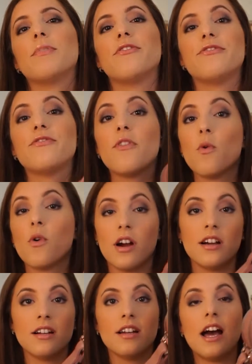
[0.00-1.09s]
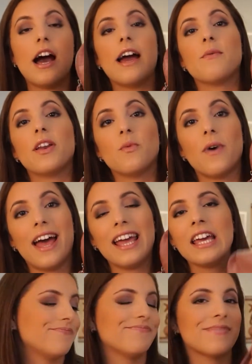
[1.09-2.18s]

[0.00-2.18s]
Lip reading: before I went away.